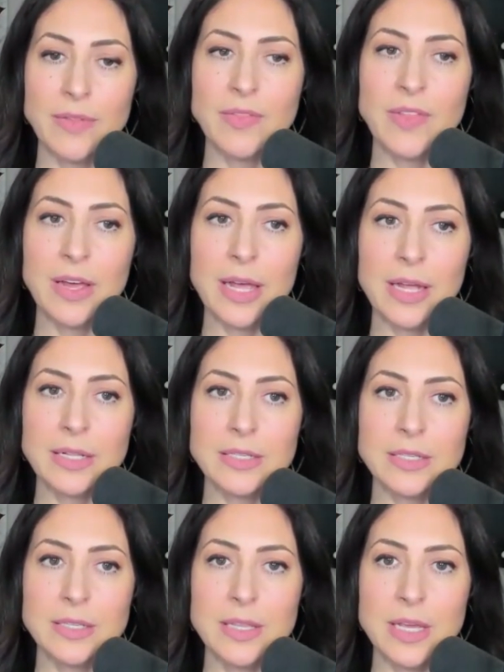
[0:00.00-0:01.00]
I think
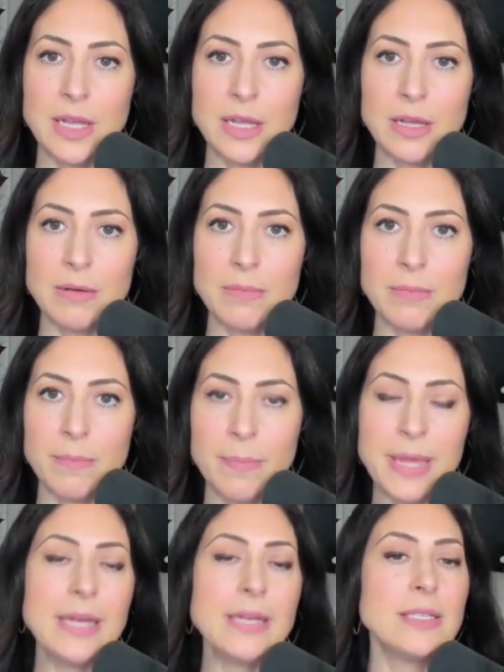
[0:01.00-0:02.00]
it's the
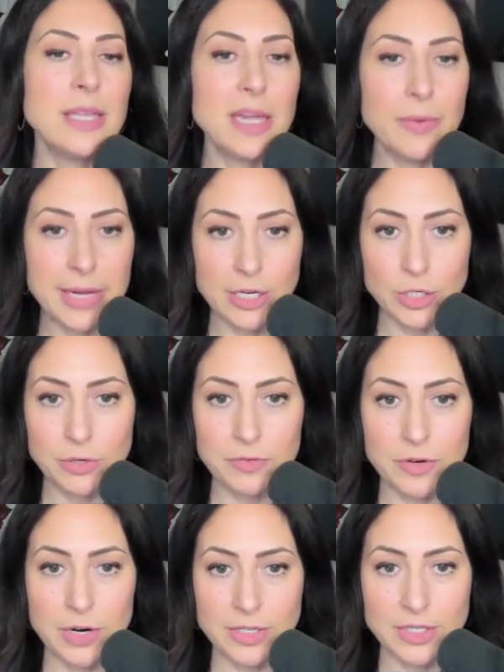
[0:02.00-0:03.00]
biggest thing we can do
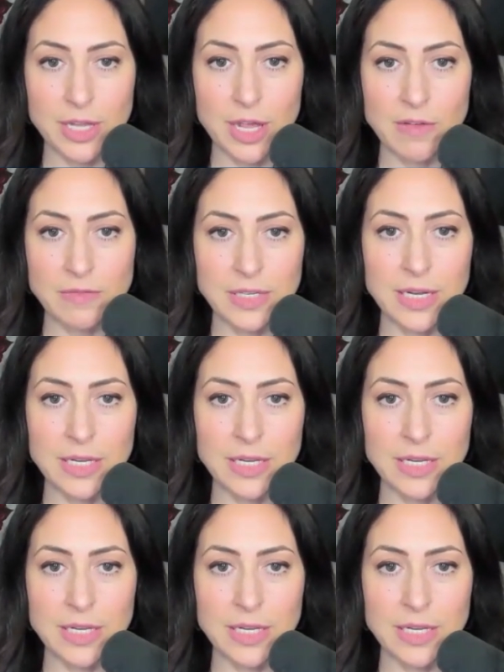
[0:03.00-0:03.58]
for ourselves.